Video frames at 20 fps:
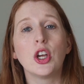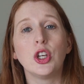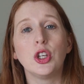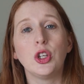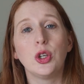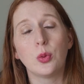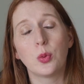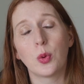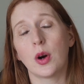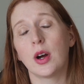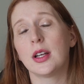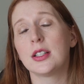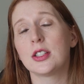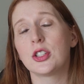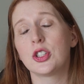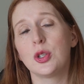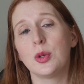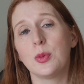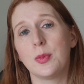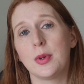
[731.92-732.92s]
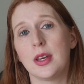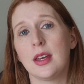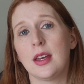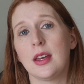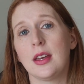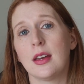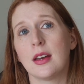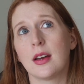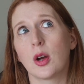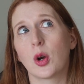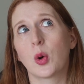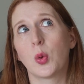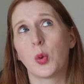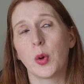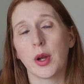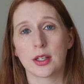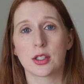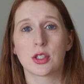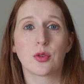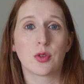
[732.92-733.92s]
You want to be
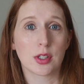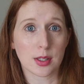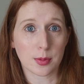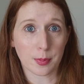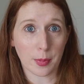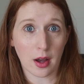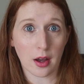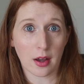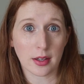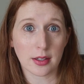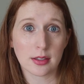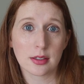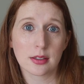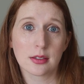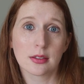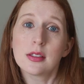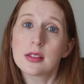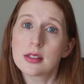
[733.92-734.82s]
quick to respond